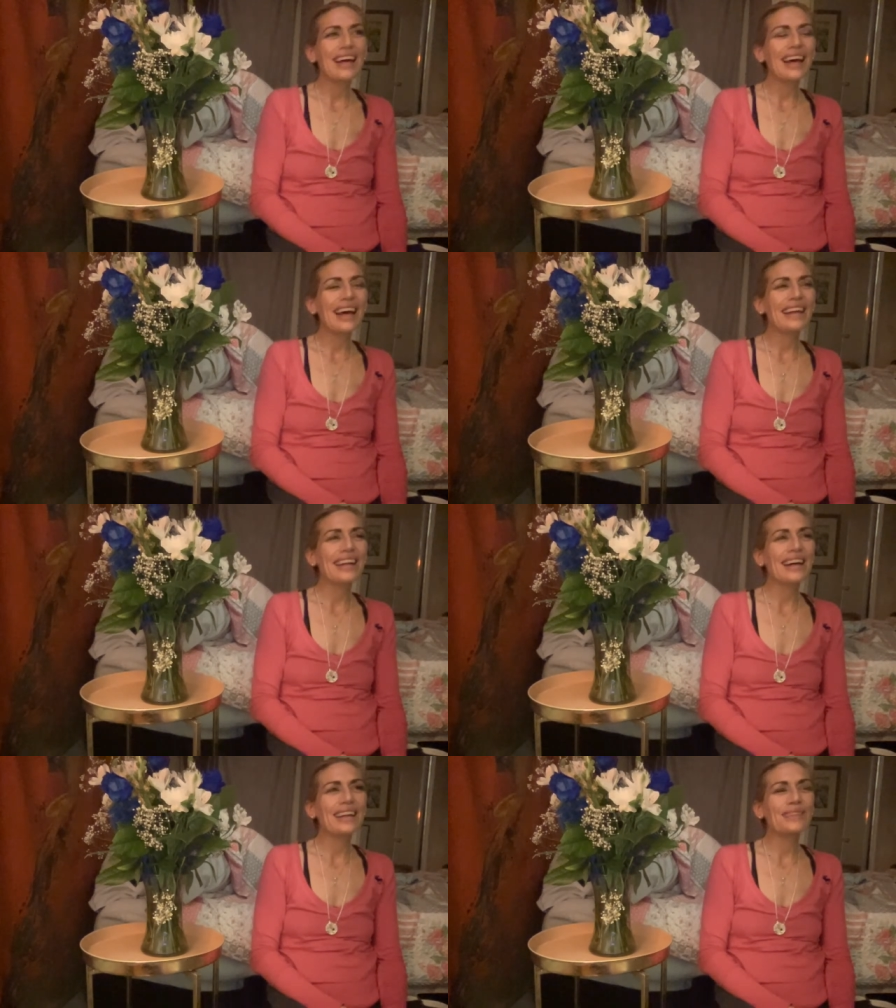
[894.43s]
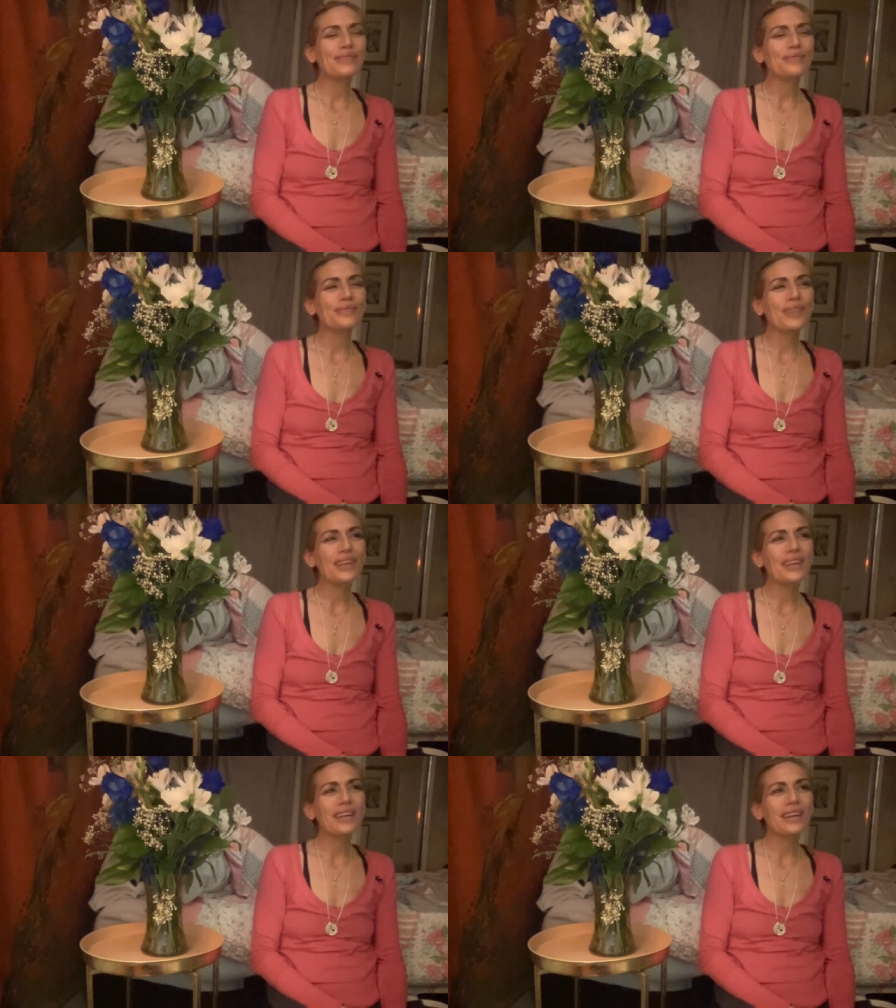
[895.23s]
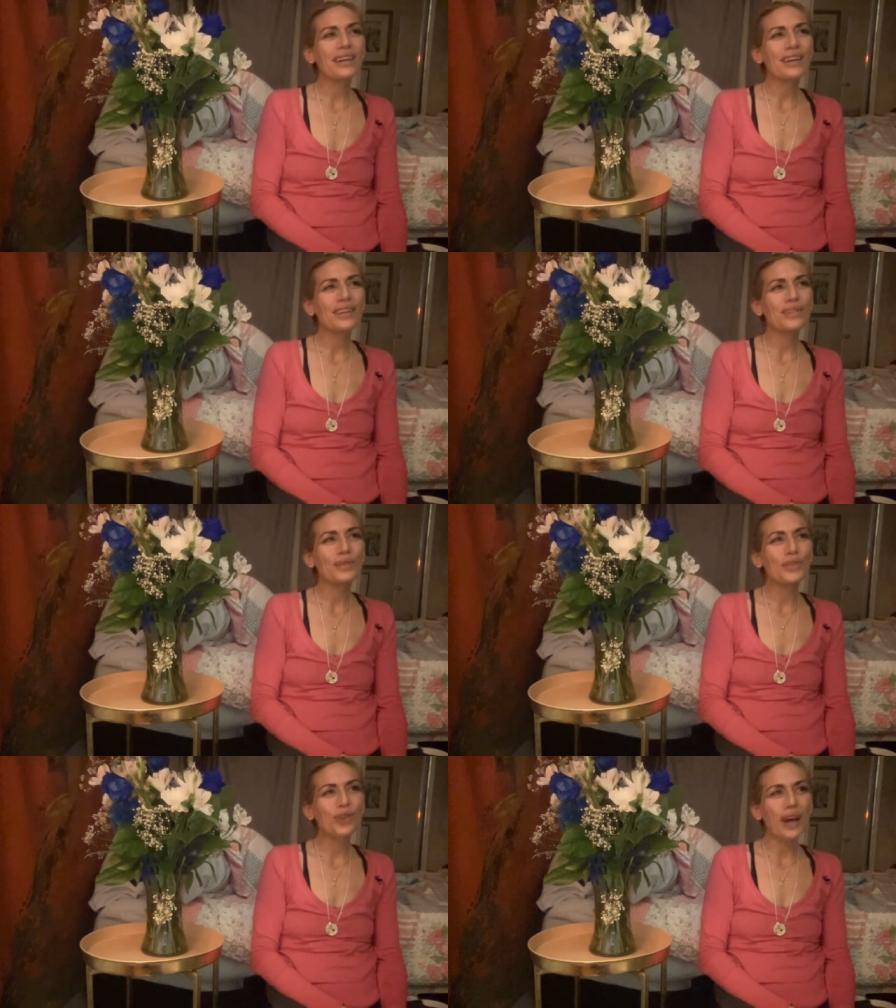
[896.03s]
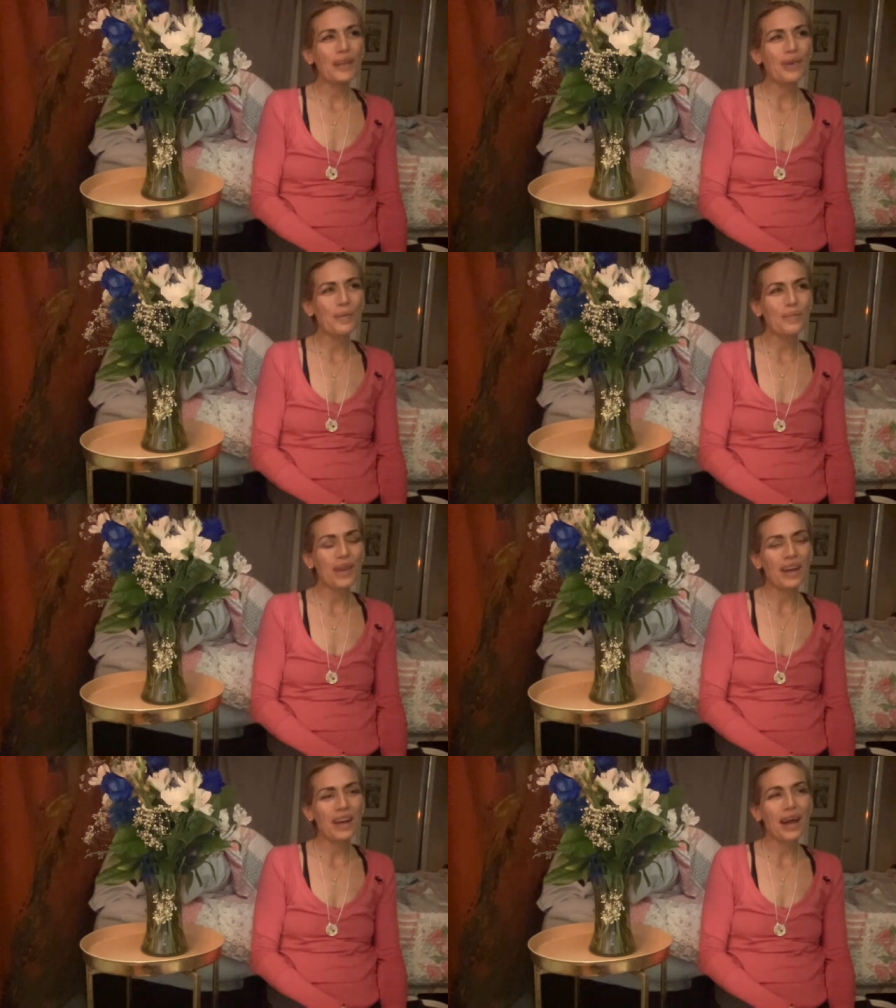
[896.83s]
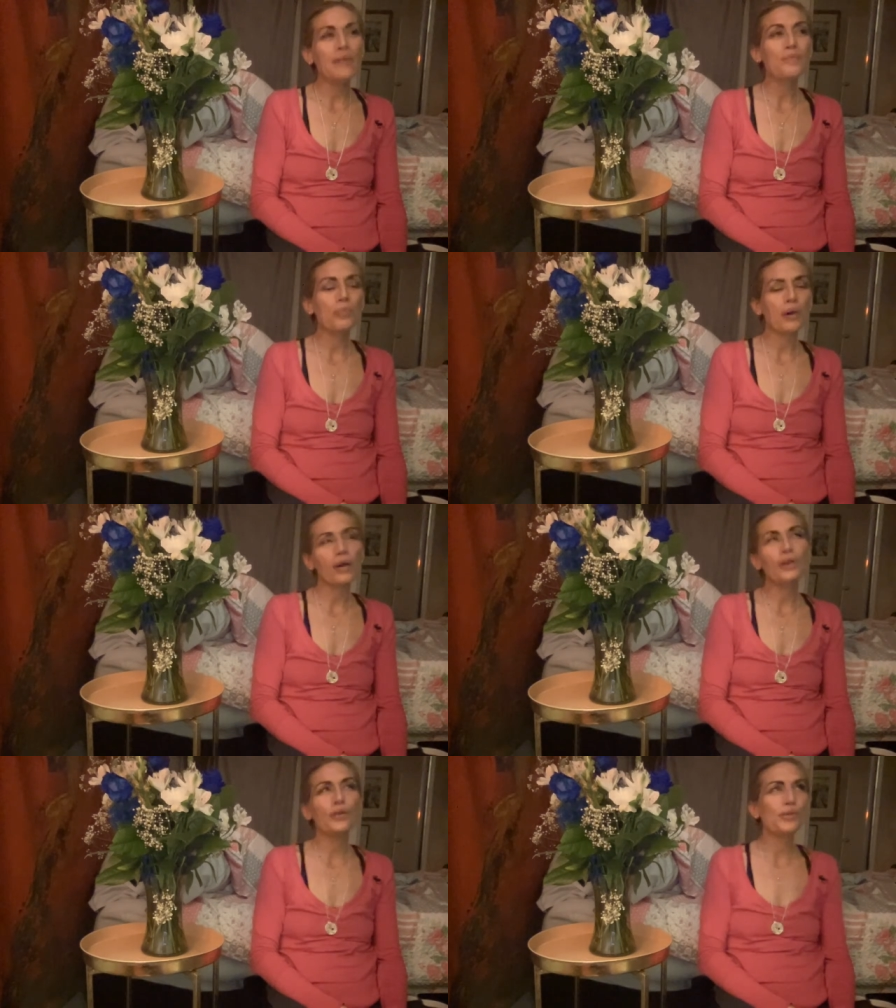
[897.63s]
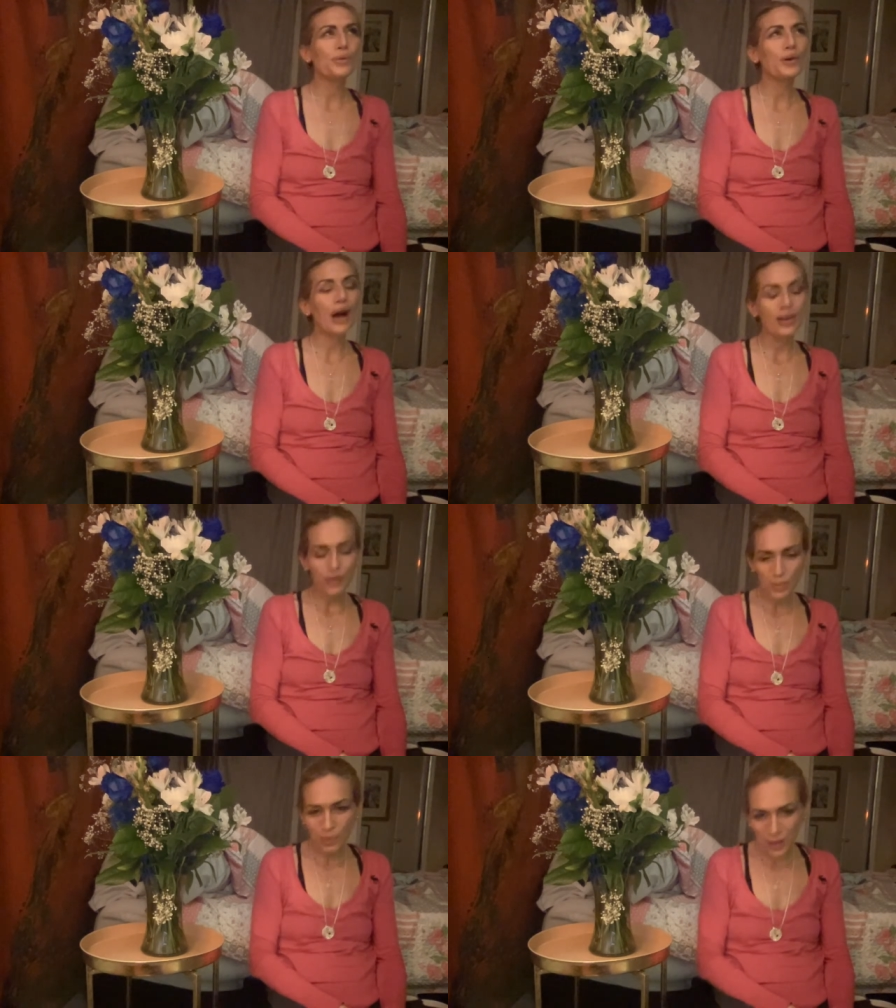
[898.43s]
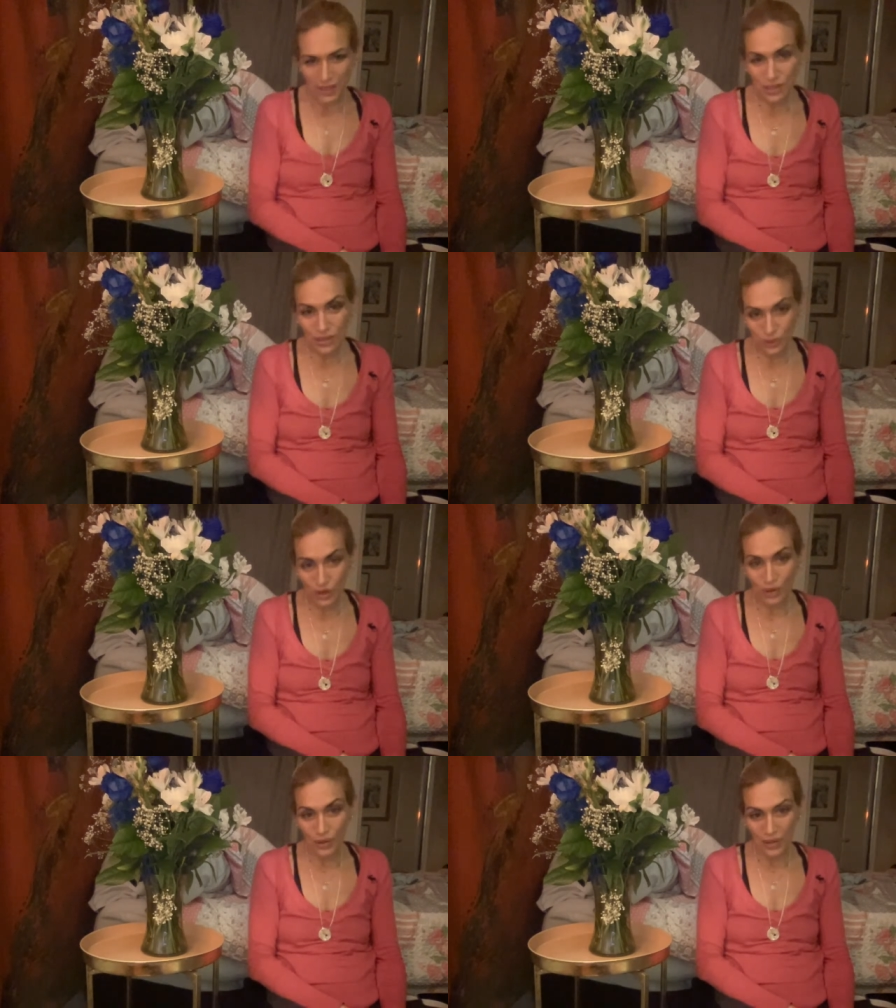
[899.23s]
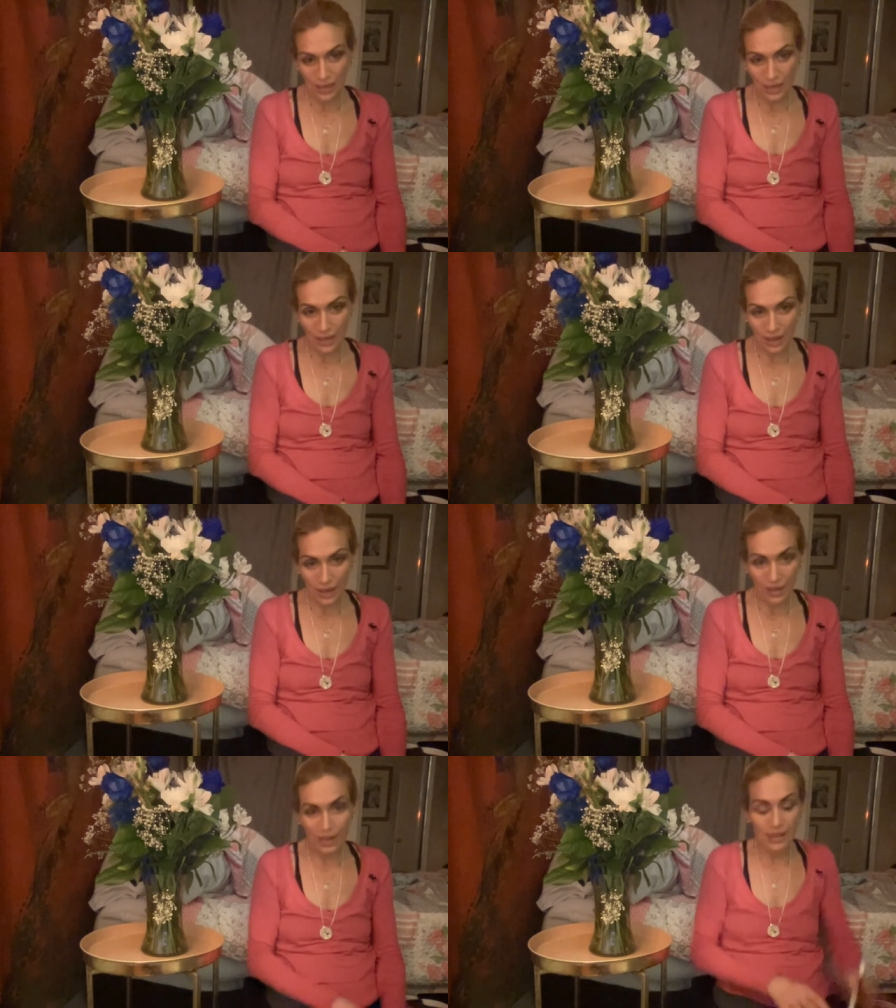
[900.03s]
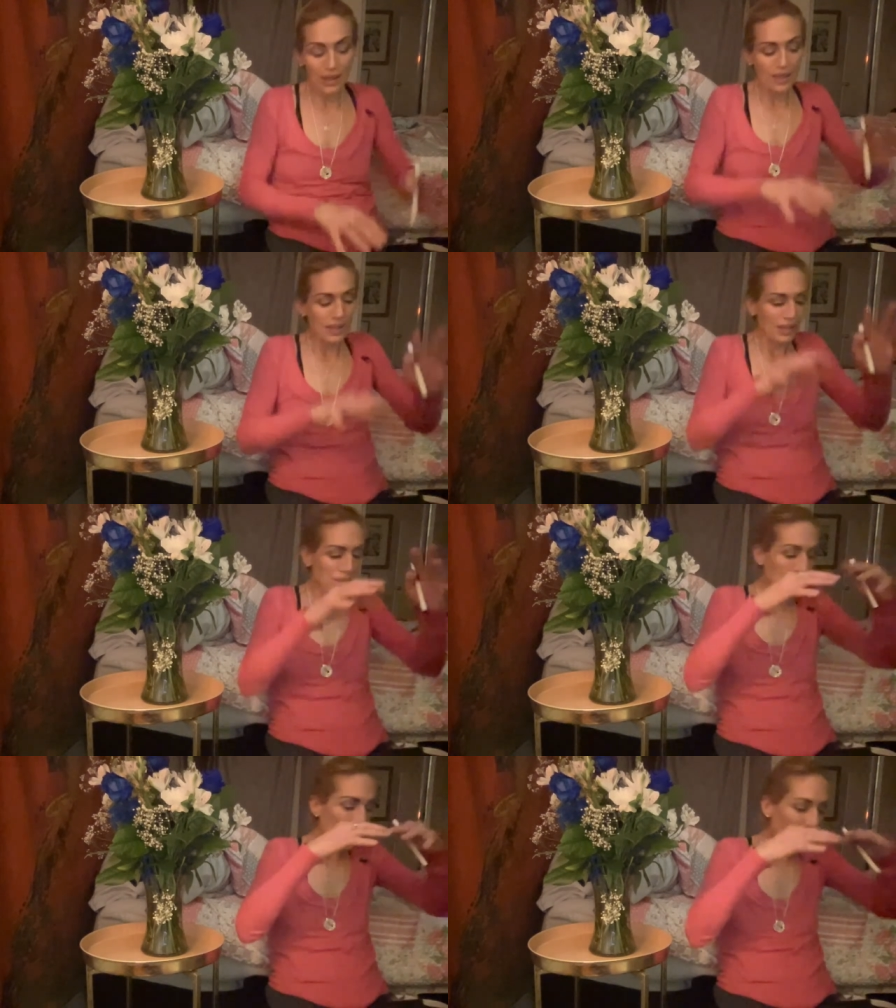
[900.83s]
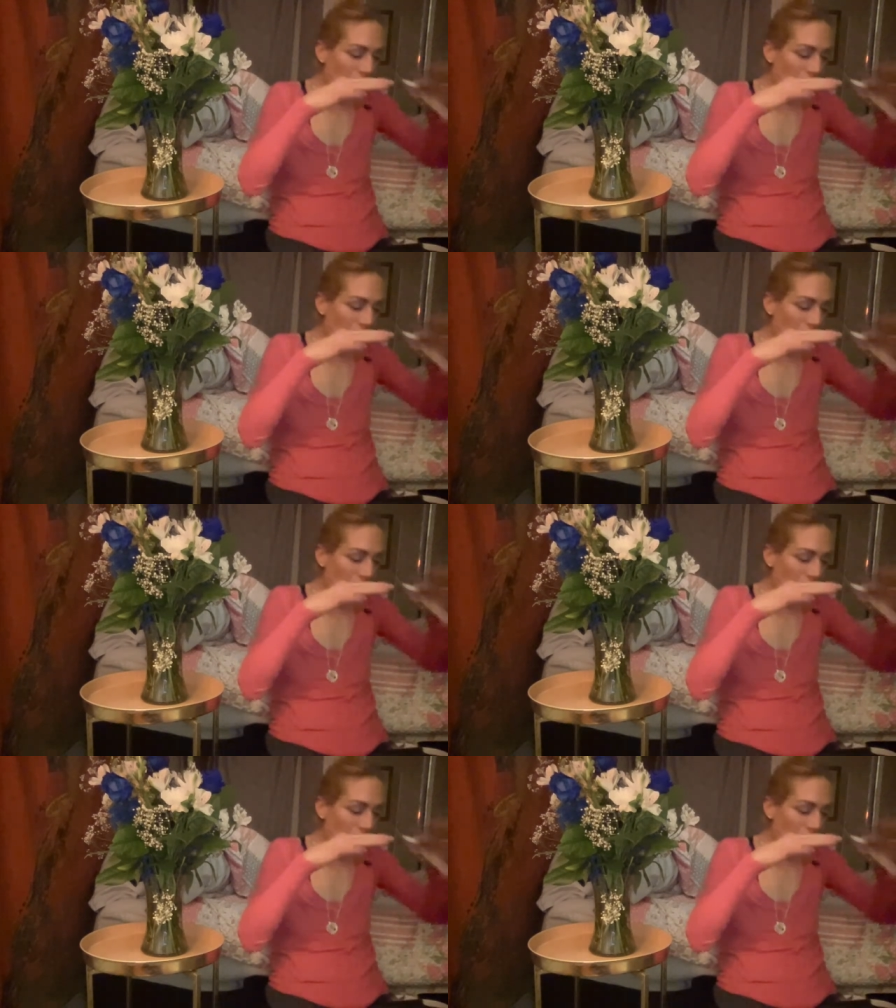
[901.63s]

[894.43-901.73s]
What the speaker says: And we drive up there, and per usual, every place you go in India, doesn't matter